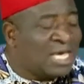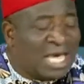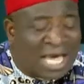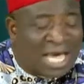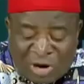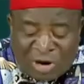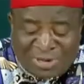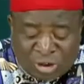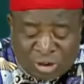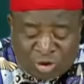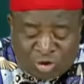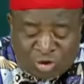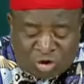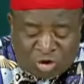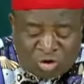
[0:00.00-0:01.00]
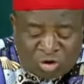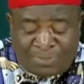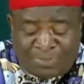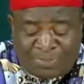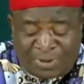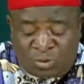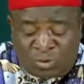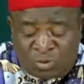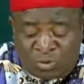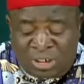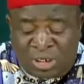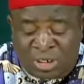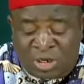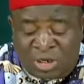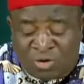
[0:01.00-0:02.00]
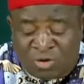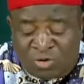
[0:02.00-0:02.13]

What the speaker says: And we have been assured that the person who is going